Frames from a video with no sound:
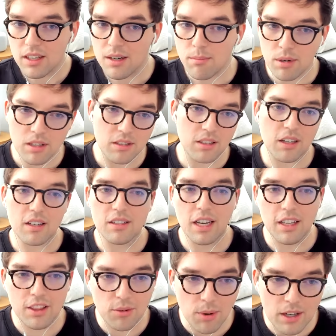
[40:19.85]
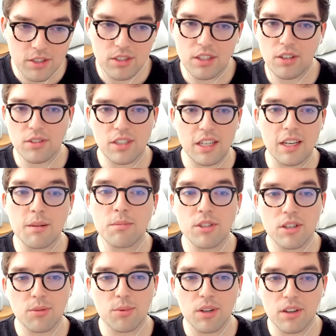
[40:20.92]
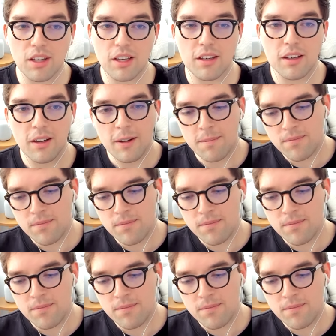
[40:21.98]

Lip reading: but it's going to take the rest of your team to really,